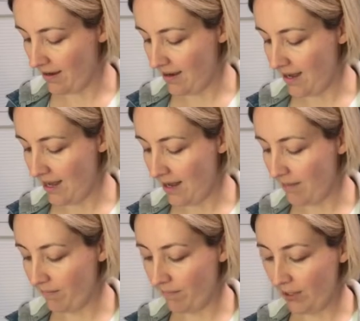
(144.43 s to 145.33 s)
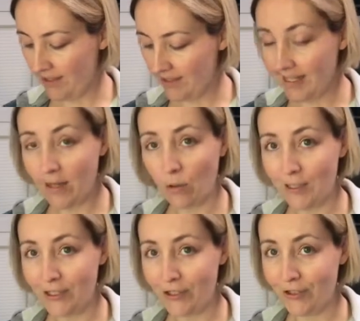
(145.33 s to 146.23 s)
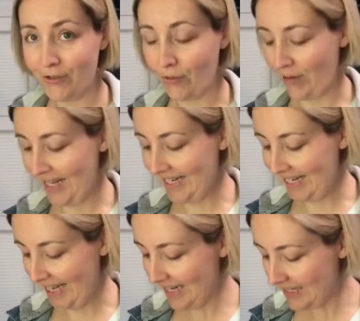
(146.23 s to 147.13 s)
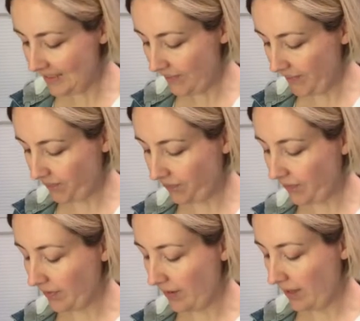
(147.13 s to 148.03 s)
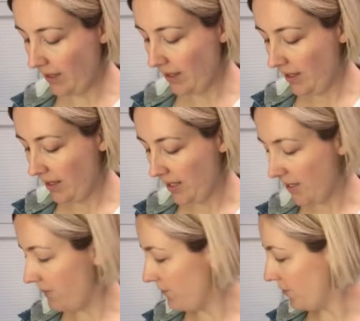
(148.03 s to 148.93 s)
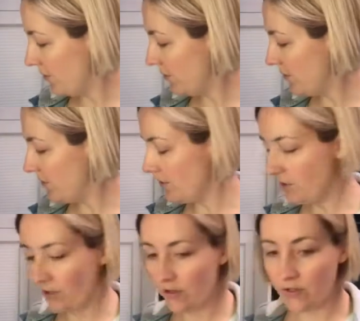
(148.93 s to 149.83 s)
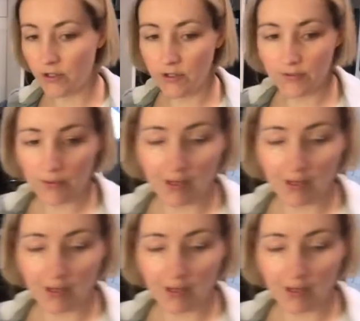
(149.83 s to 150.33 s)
I personally always use organic eggs. If you don't use